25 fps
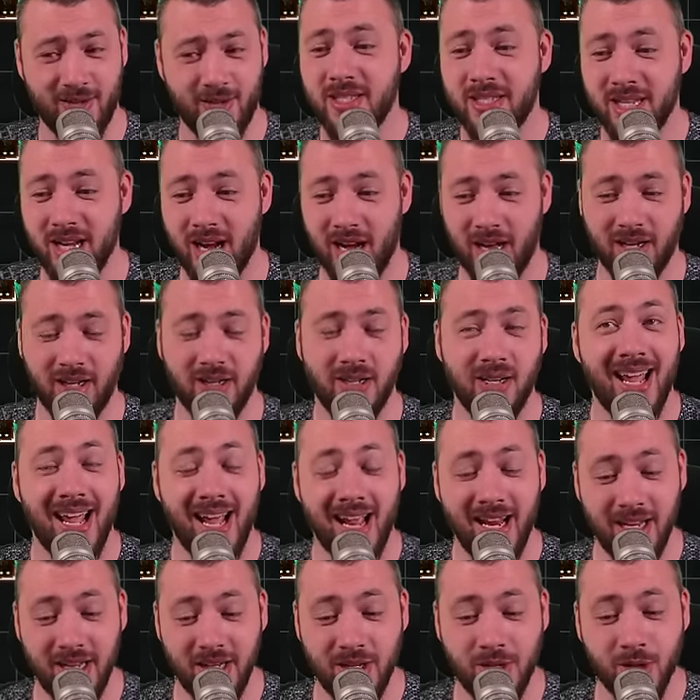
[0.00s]
Done.
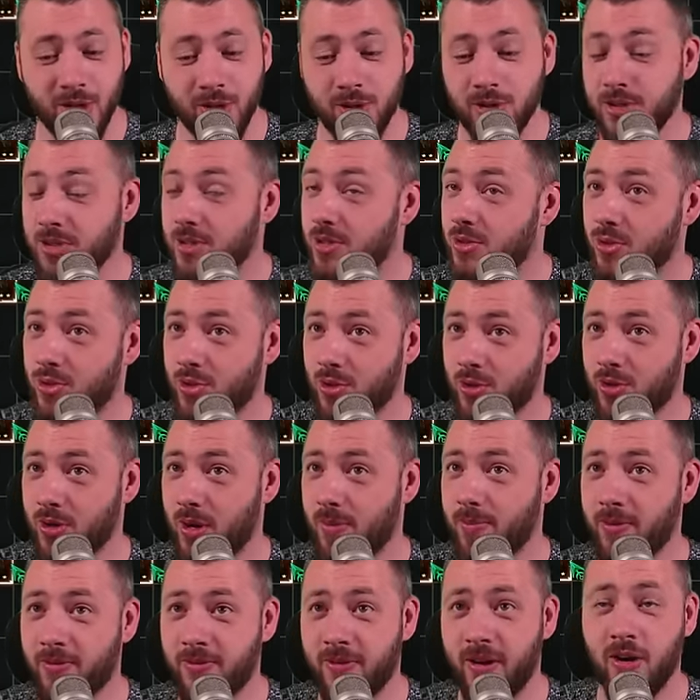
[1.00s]
Any curse,
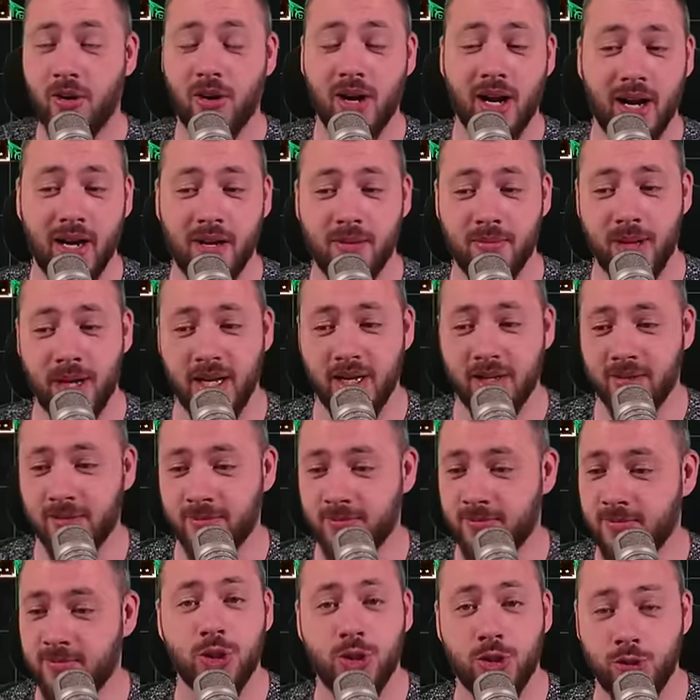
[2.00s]
Decrepify or Iron
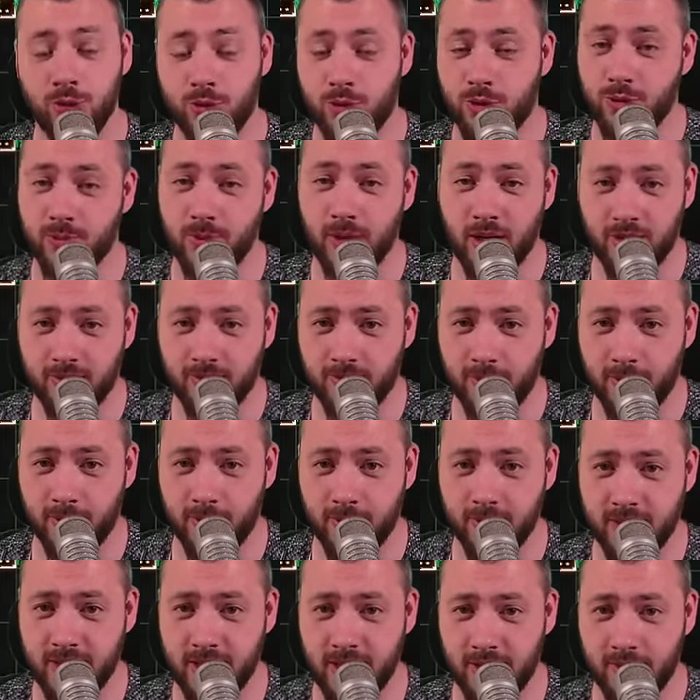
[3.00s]
Maiden, huge amount of
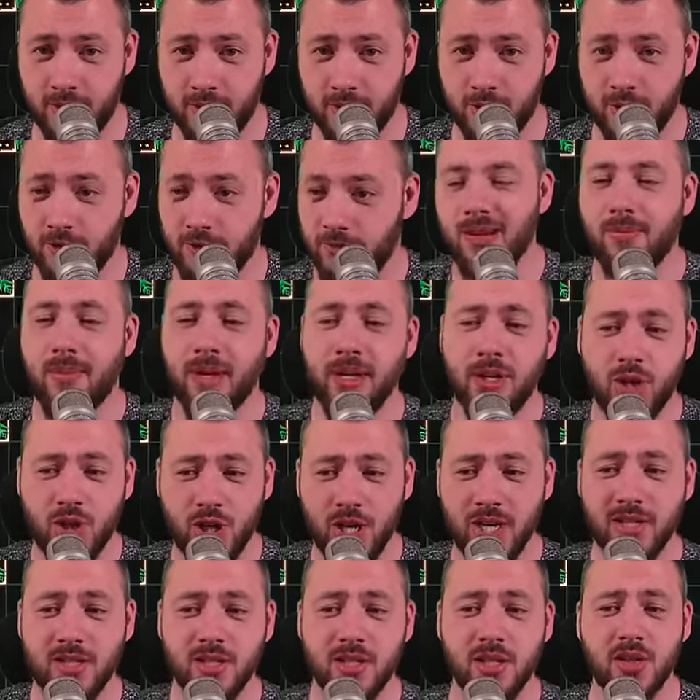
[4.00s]
bonus damage. My
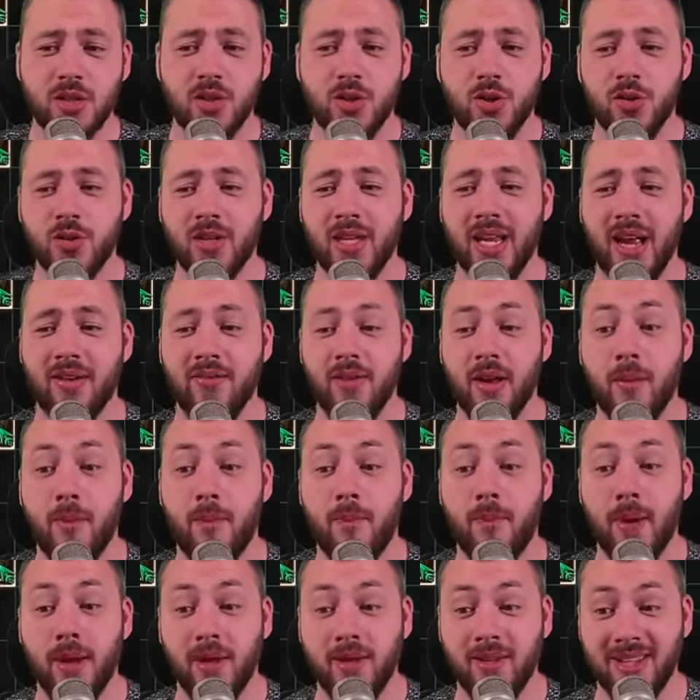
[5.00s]
chest is currently having
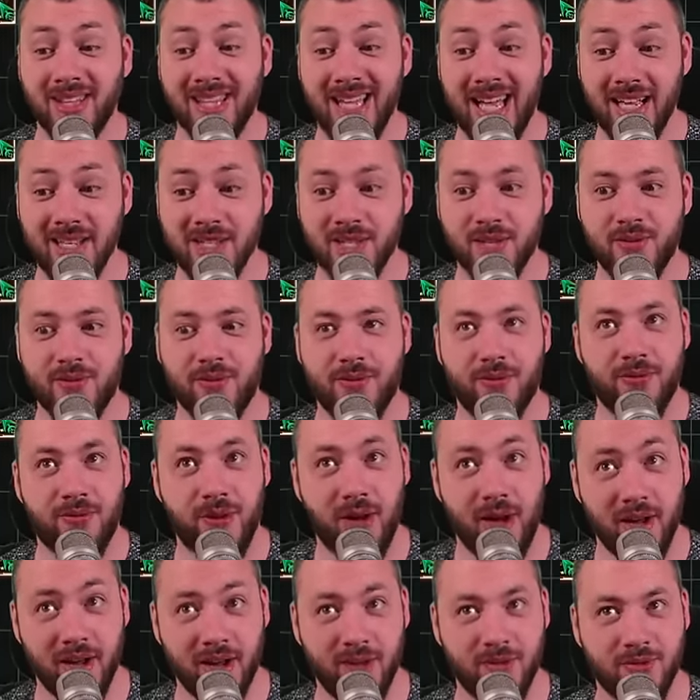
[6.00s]
plus
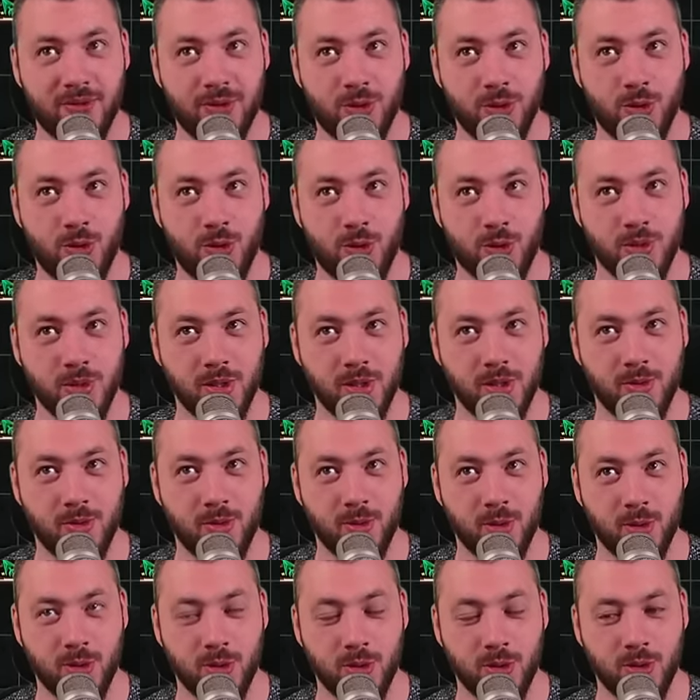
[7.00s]
5 to corpse
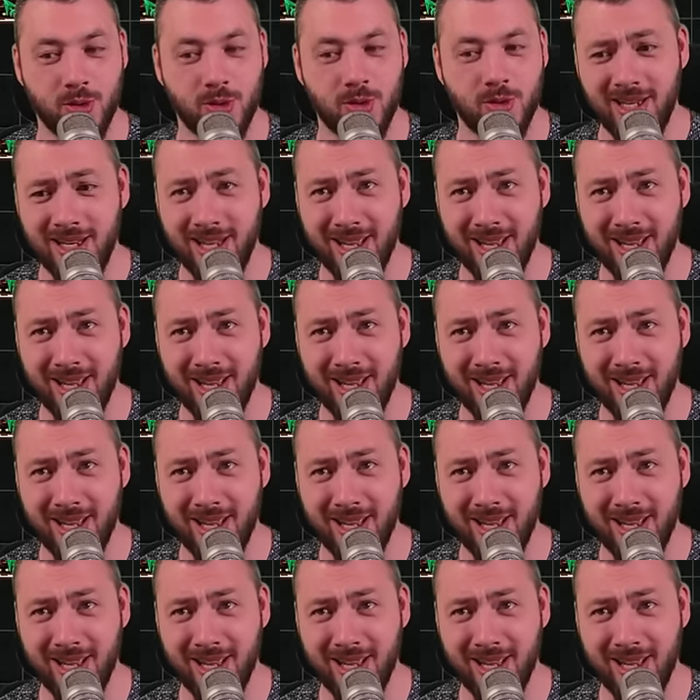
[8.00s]
explosion.